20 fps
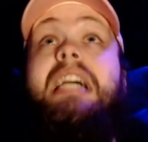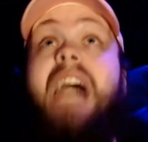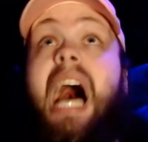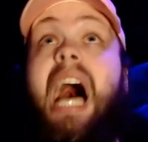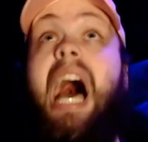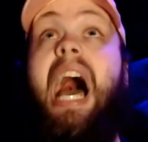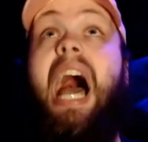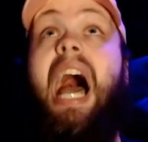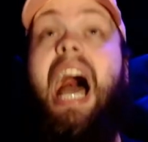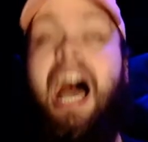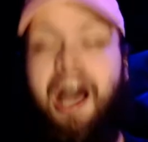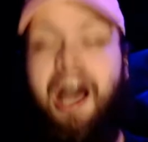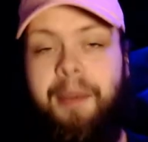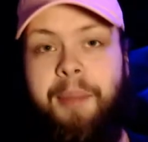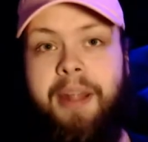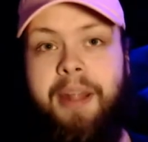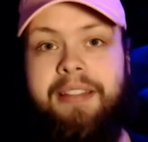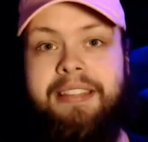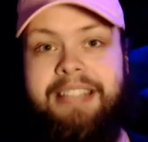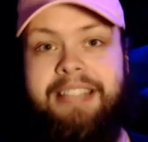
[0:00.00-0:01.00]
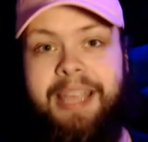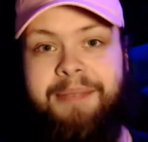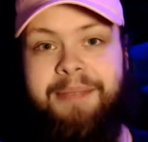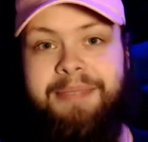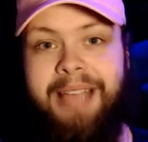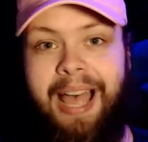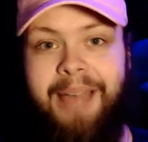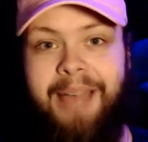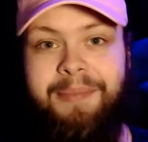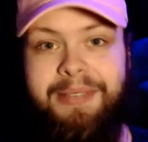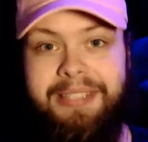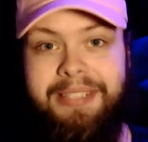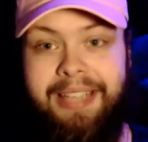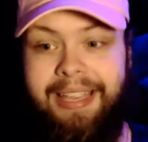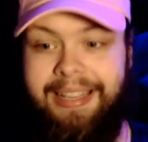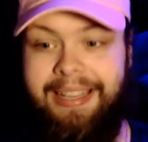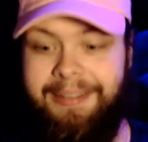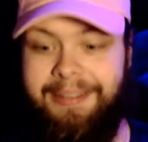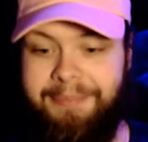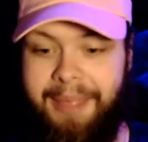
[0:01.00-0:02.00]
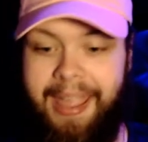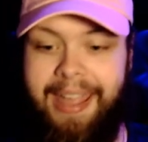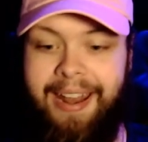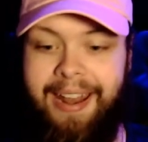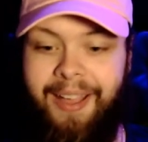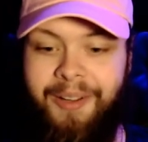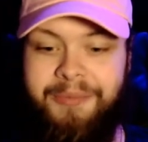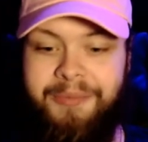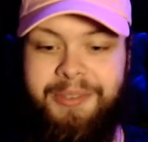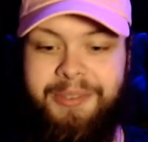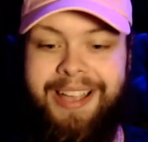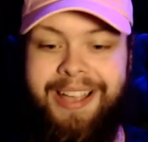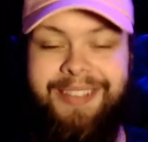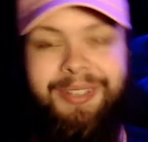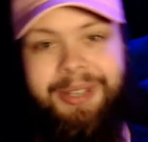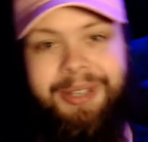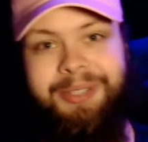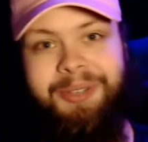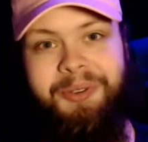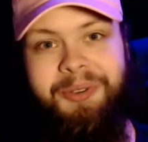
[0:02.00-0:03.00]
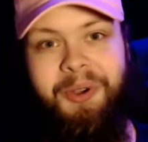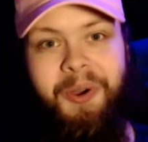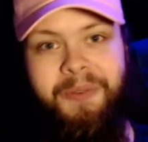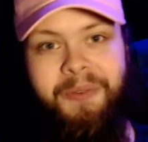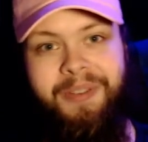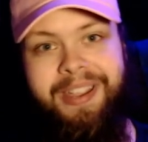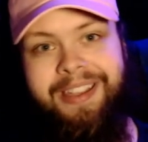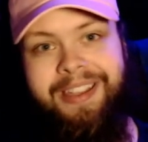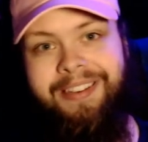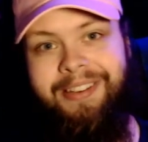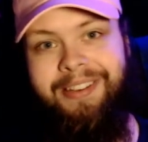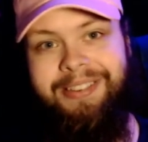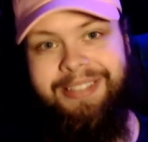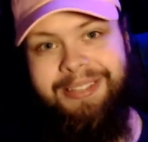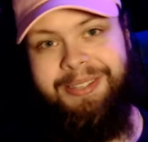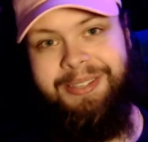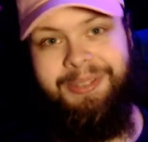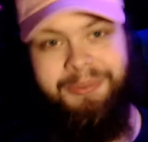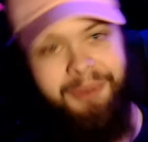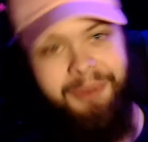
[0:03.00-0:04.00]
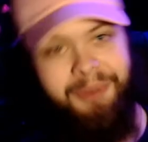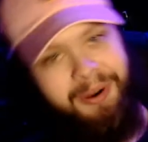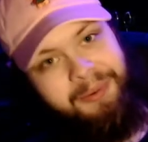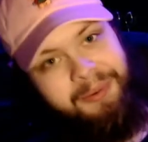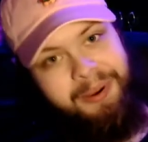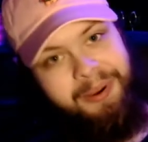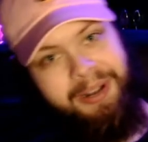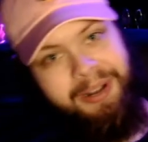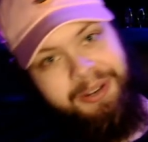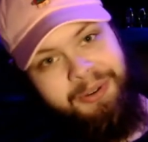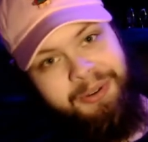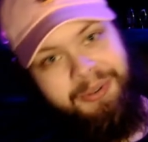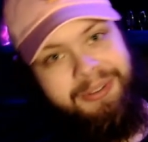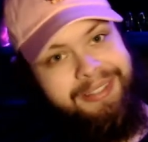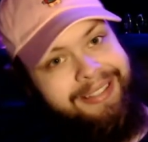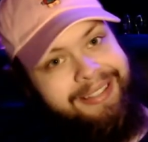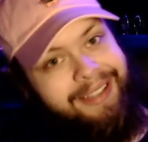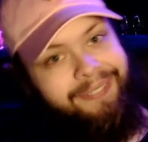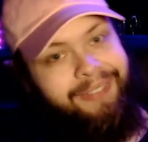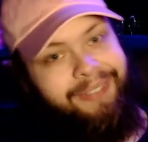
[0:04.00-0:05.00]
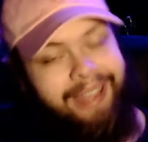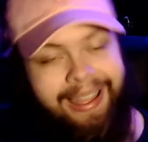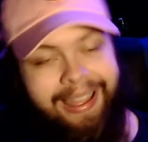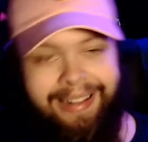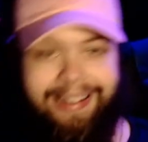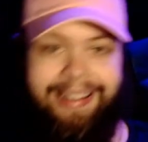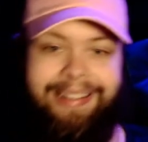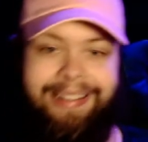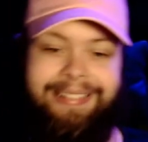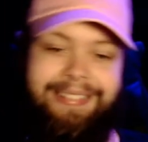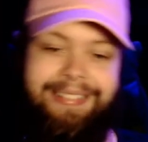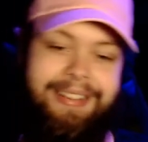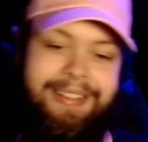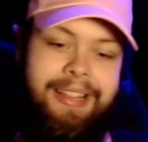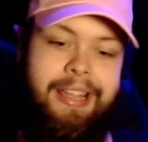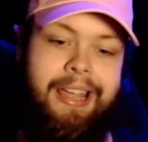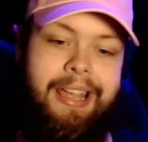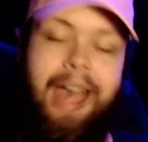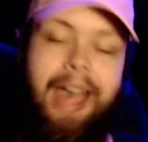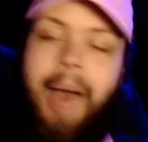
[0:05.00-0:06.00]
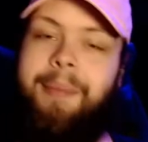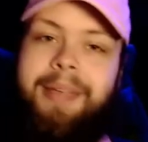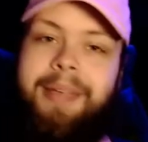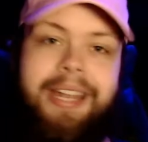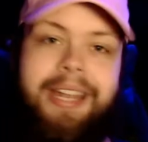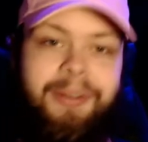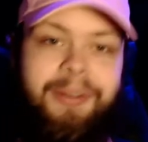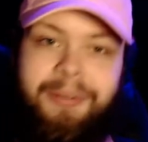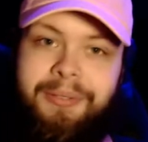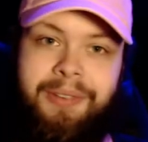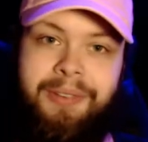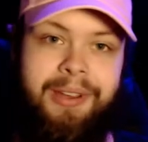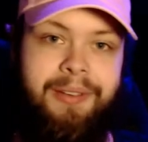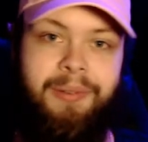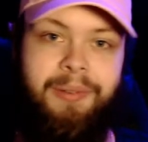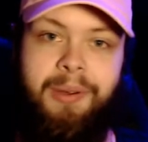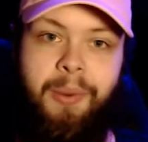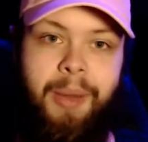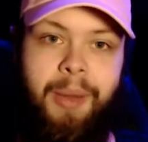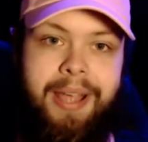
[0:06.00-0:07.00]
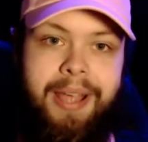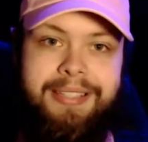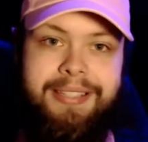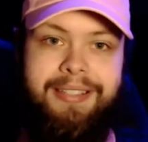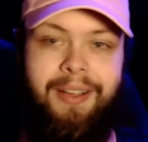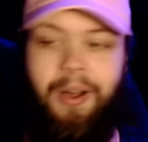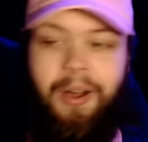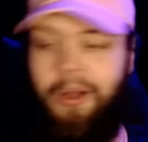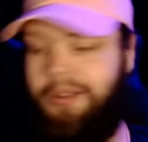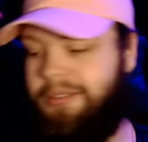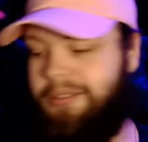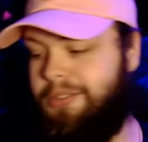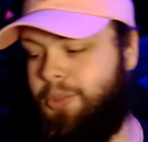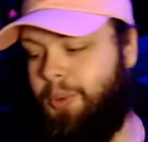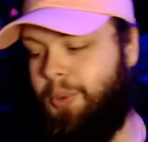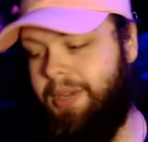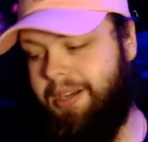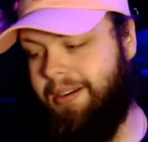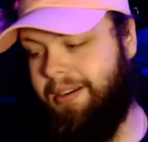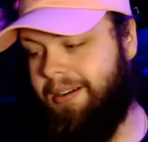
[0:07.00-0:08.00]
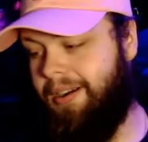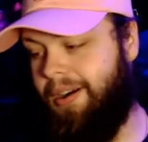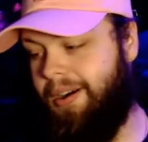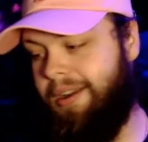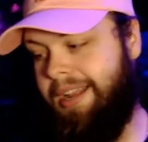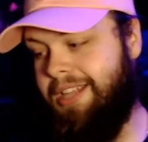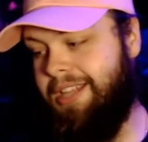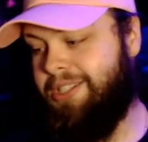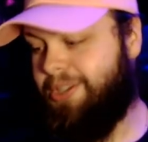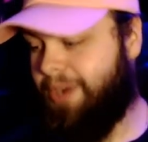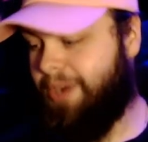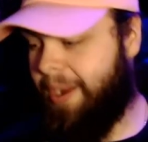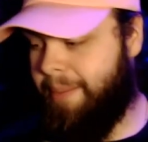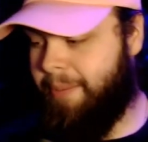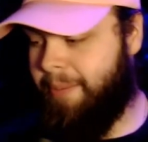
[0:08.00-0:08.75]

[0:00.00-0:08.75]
Ah, but at the same time, it's like, man, I hope you guys also go over here because this is where we're going to do the stuff at. And I've been getting requests on Twitter, on Instagram